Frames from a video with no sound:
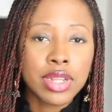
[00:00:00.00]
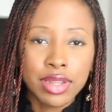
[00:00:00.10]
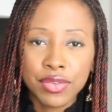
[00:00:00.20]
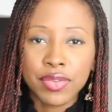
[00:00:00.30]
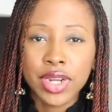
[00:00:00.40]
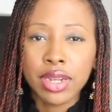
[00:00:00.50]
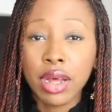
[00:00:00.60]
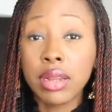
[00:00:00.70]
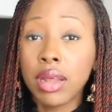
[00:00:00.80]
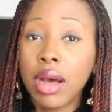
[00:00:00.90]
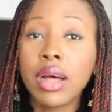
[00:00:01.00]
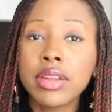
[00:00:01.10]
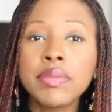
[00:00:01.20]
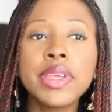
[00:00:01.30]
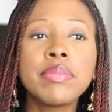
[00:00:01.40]
different on
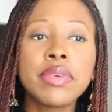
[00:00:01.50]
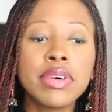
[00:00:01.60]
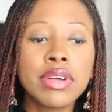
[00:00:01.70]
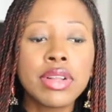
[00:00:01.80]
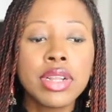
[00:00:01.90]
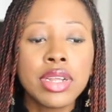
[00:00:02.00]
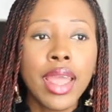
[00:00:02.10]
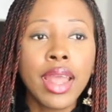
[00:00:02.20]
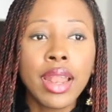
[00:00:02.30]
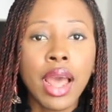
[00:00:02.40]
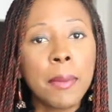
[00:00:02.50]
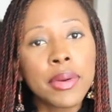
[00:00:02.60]
other people and